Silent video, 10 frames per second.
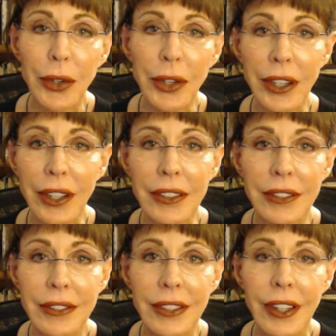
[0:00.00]
here,
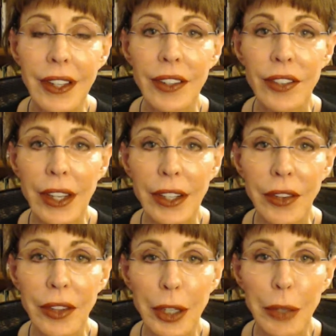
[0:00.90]

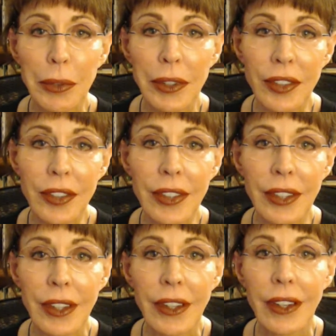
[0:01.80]
psychotherapist
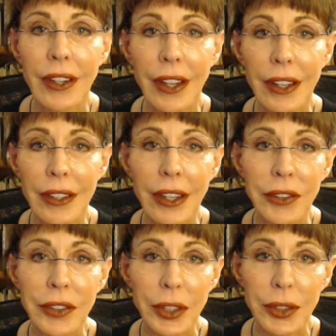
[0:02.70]
and
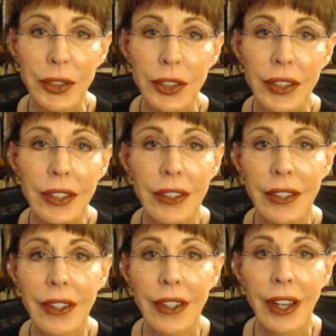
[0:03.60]
life coach.
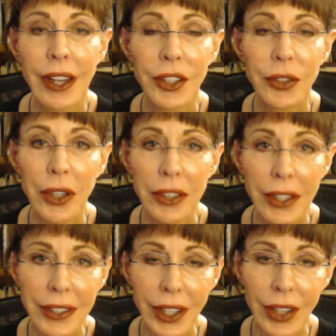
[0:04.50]
I do
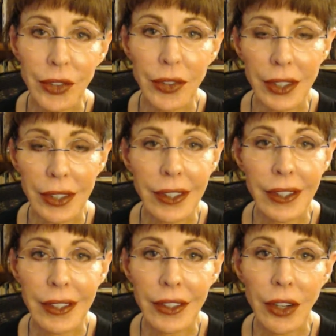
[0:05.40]
online counseling
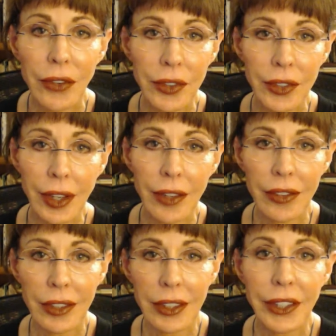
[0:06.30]
and in-office
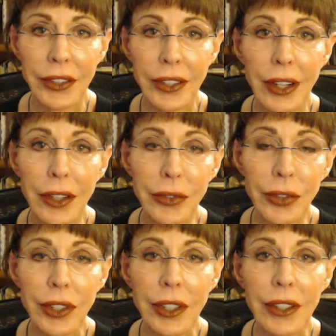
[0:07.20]
counseling here in
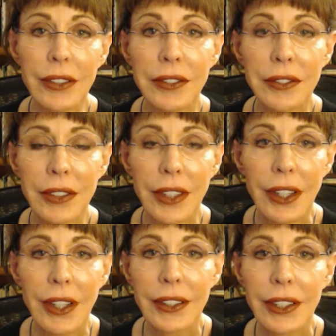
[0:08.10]
California.
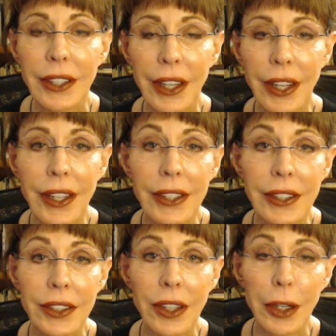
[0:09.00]
Tonight I'd like
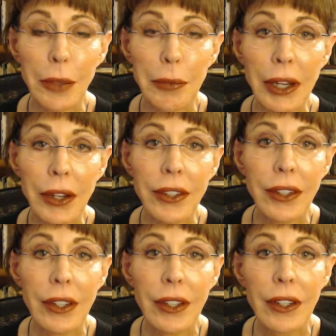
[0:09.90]
to talk about
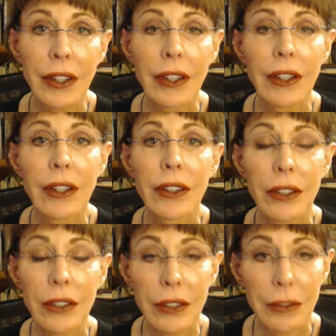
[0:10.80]

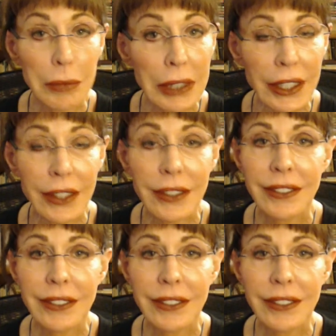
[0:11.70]
money.